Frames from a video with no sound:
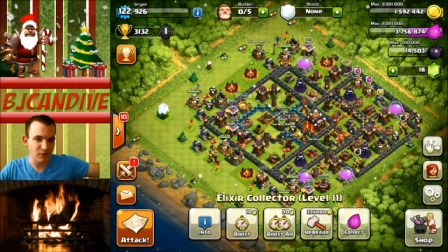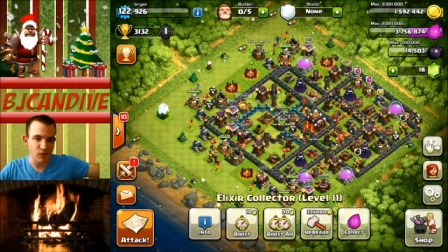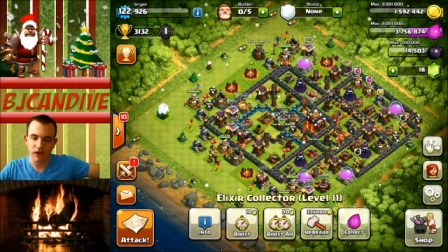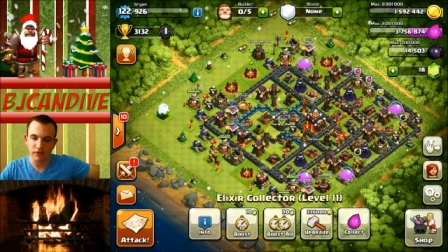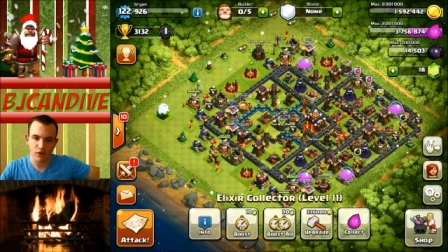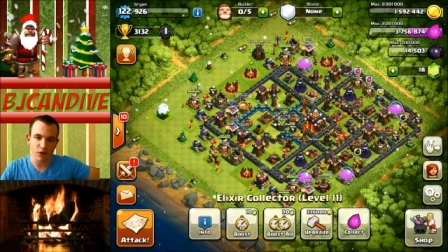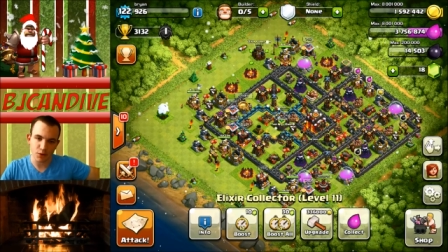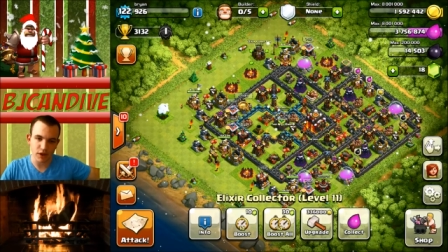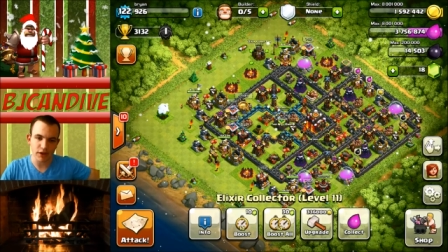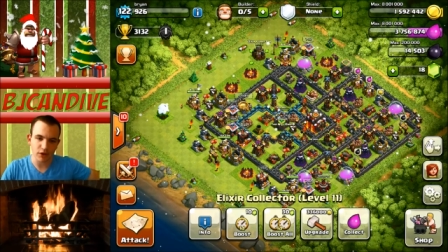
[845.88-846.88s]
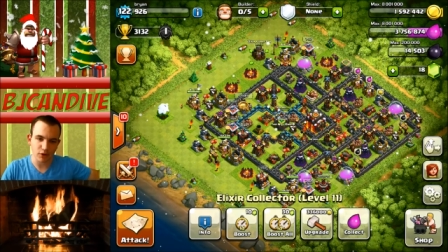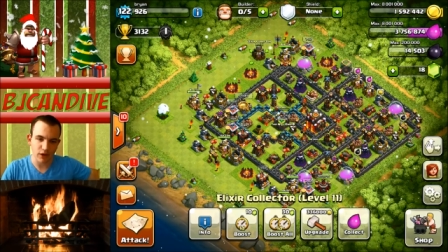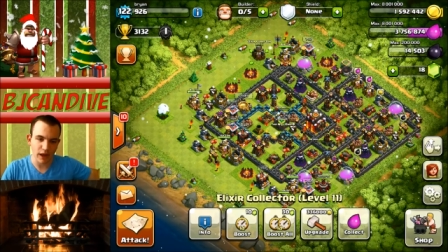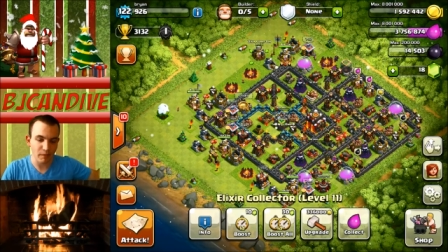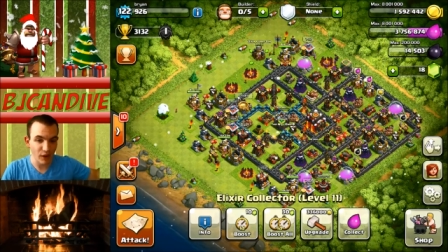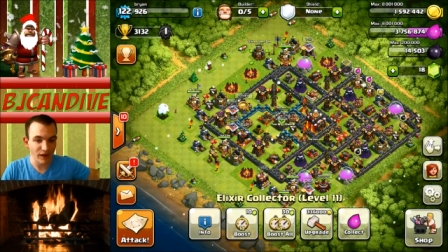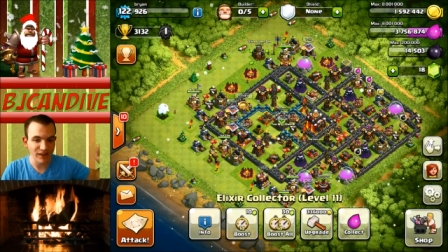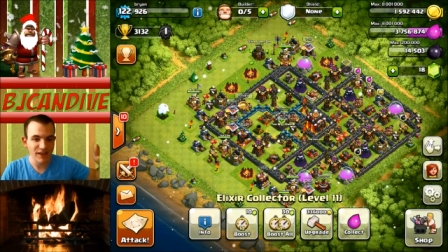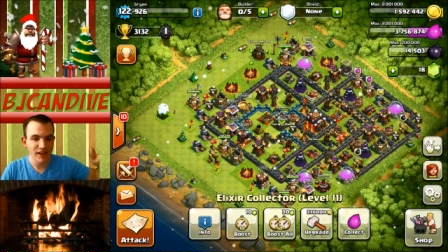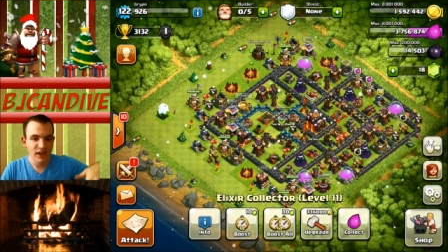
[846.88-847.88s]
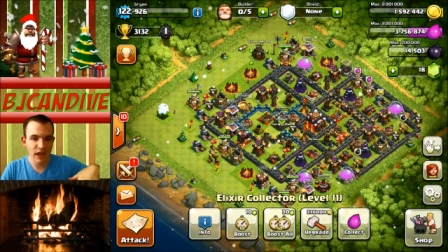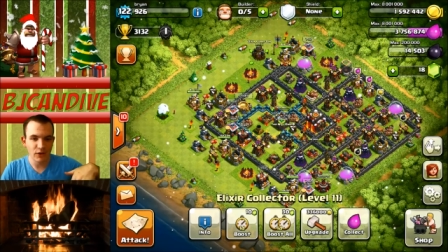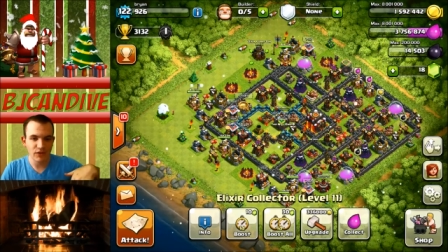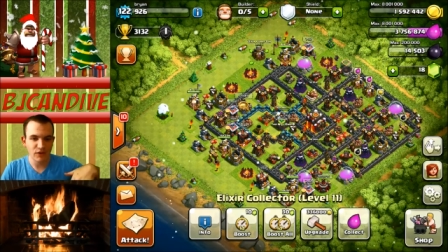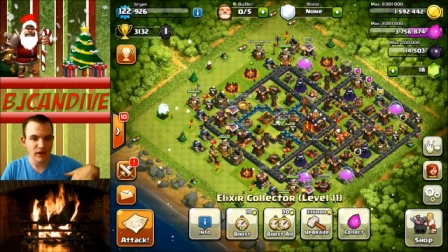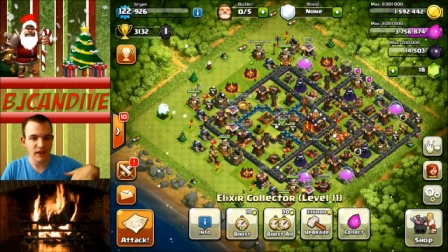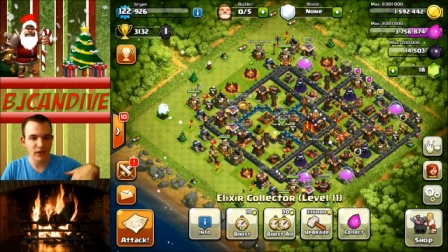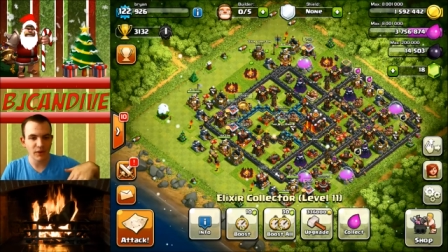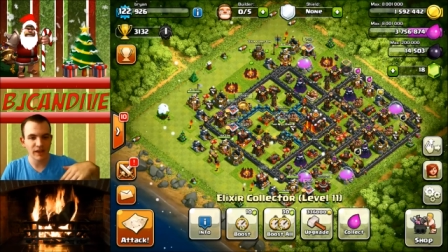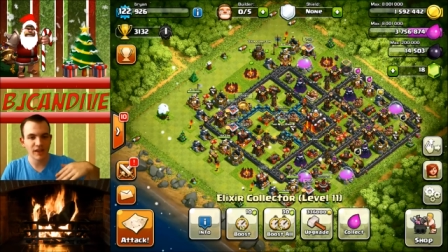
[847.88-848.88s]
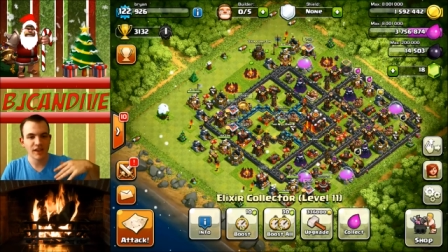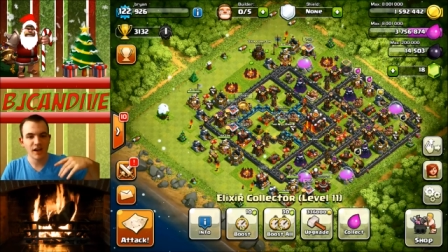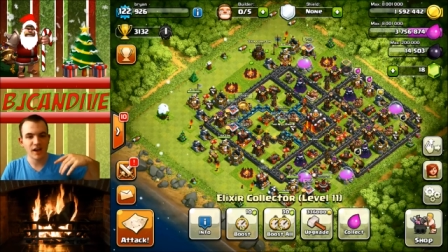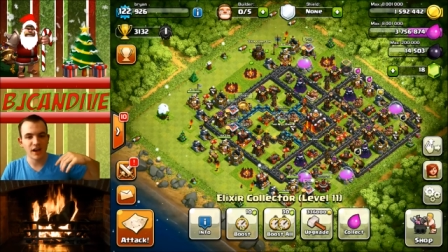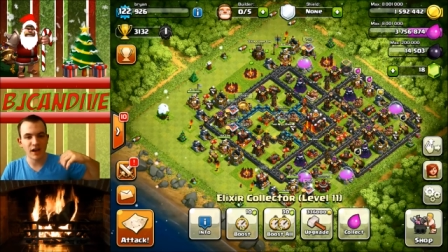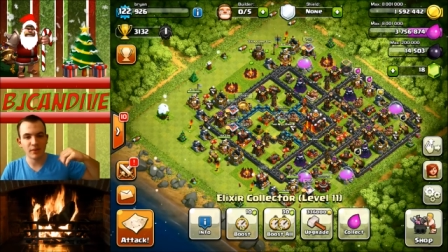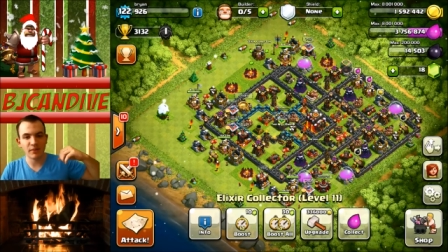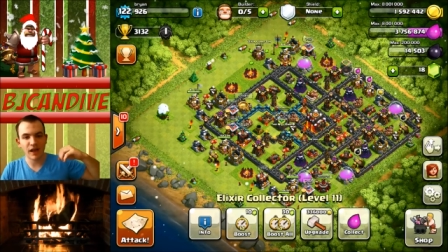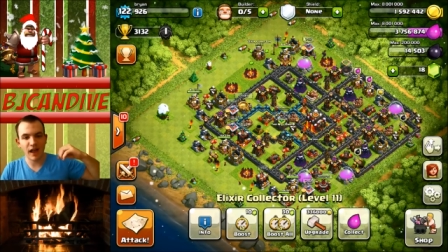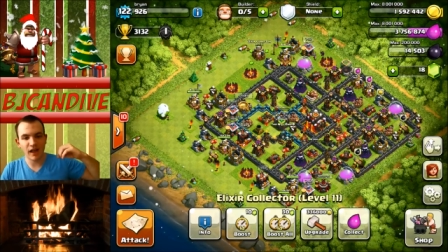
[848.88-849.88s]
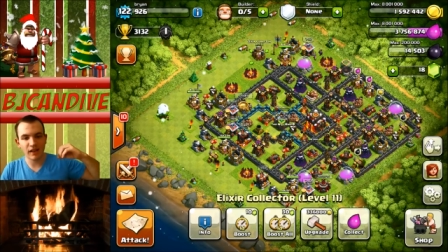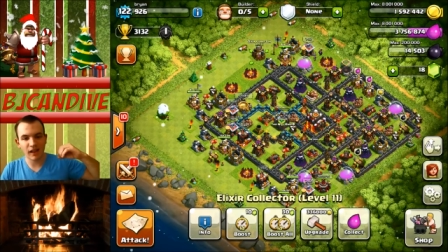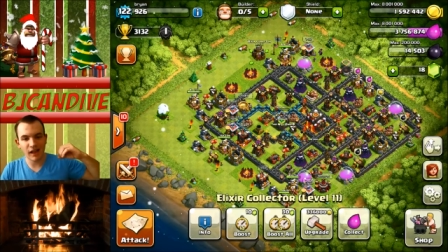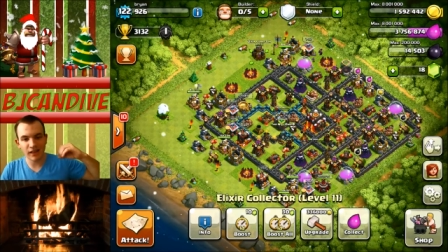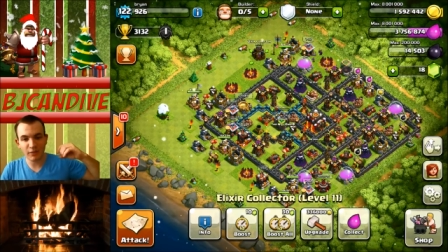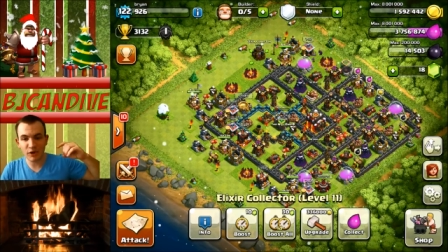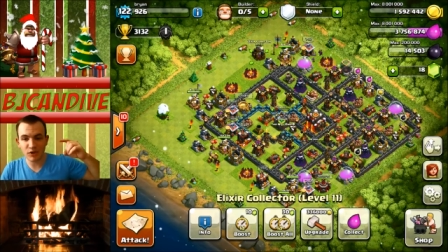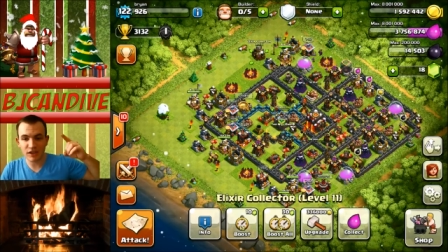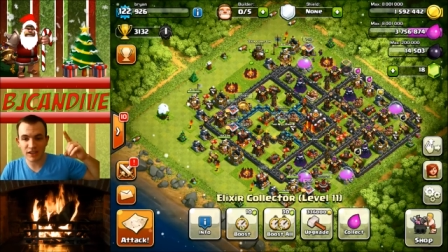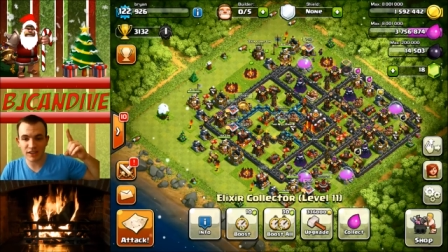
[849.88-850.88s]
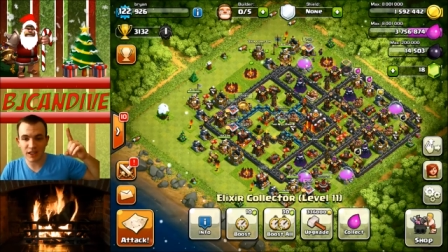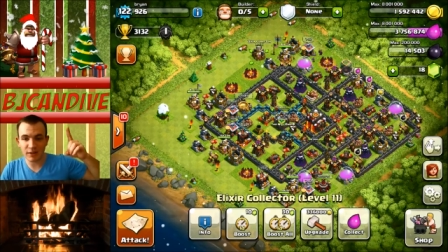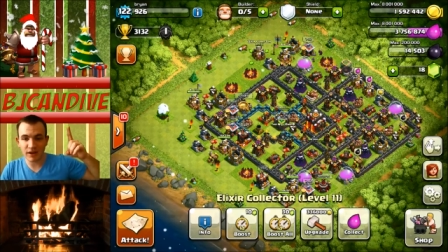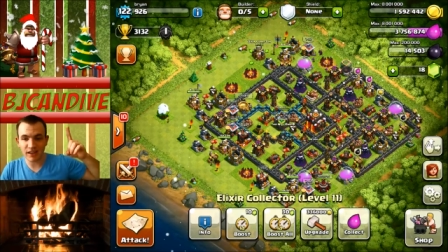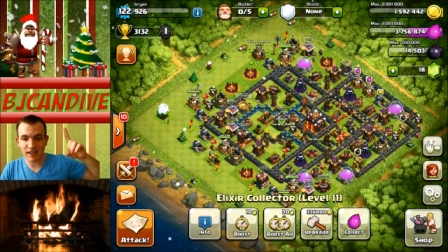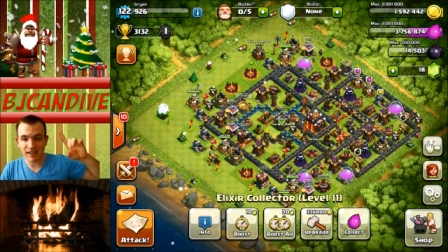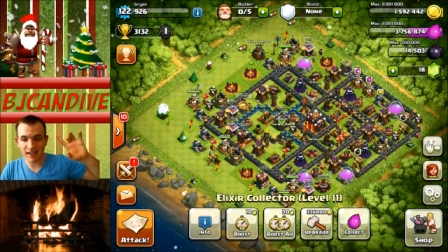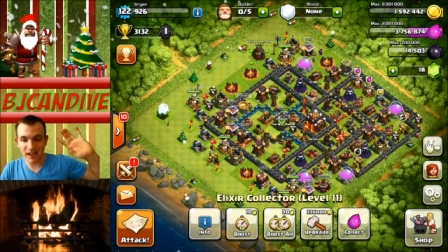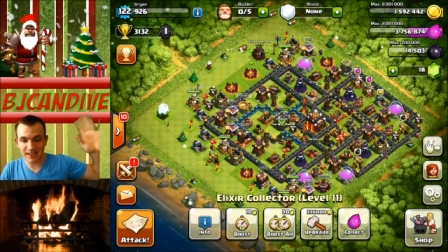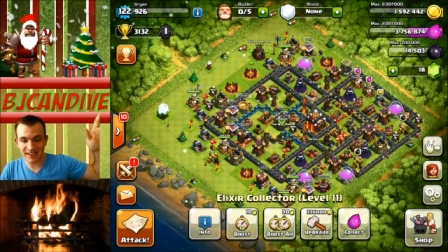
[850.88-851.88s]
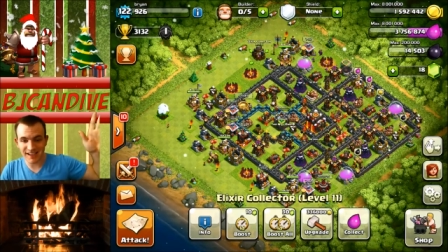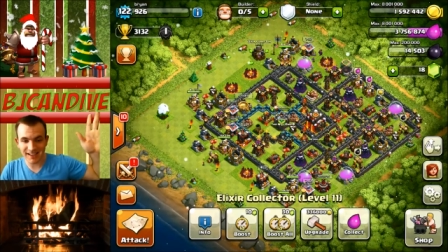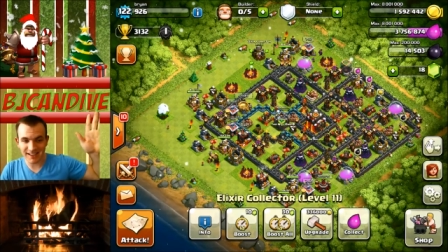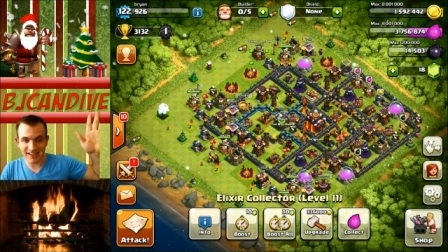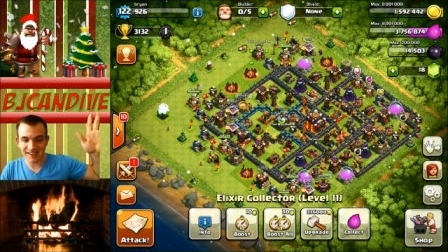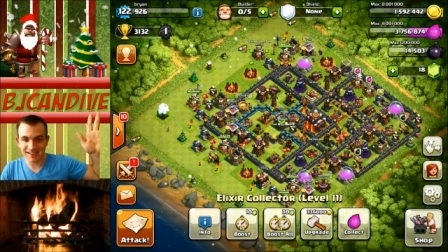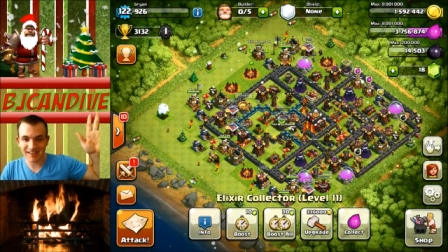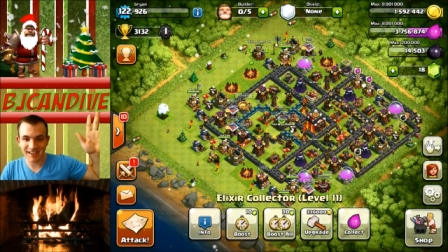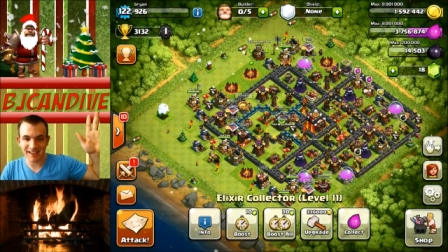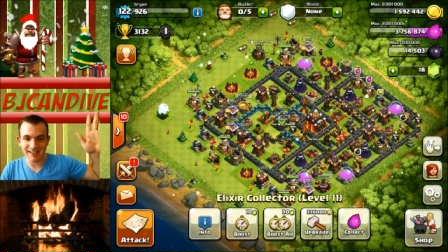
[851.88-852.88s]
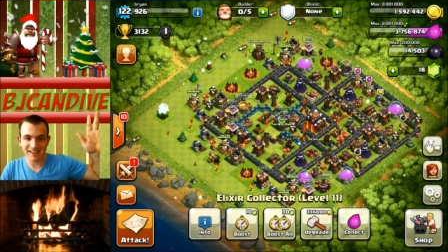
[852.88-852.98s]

number one. Of course, we're not going to do that, but it was funny anyway. Um, let me know what you guys thought about it. I'll see you guys later. Take it